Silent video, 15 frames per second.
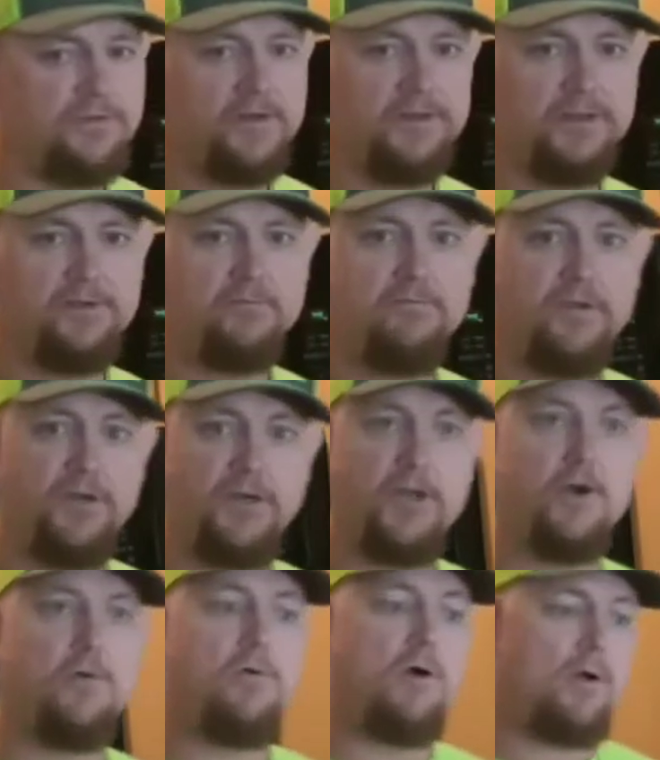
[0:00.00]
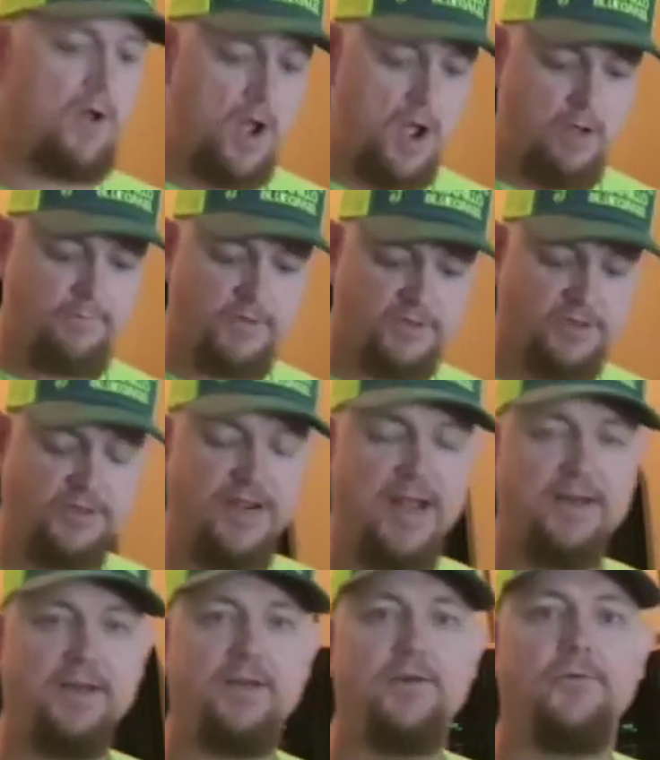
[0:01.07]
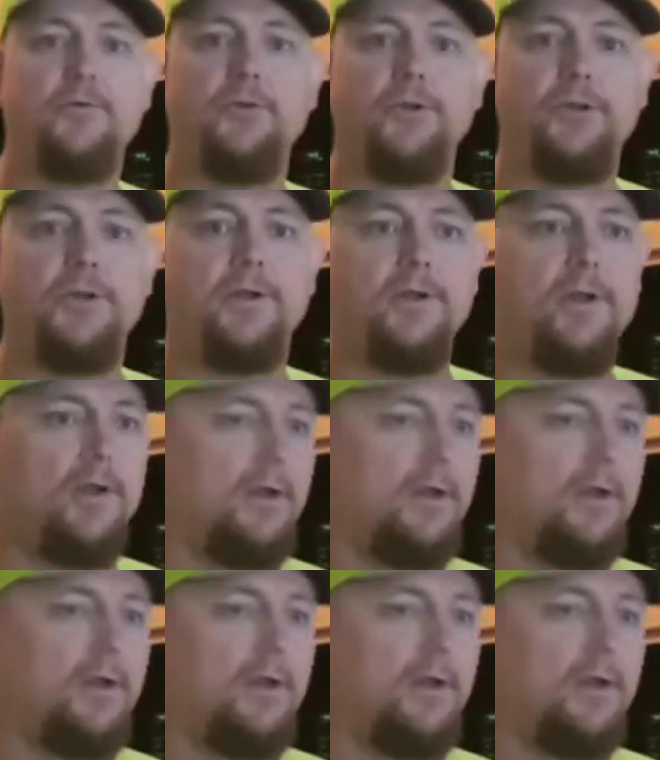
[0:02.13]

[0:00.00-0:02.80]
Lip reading: fun little video. Obviously, I didn't really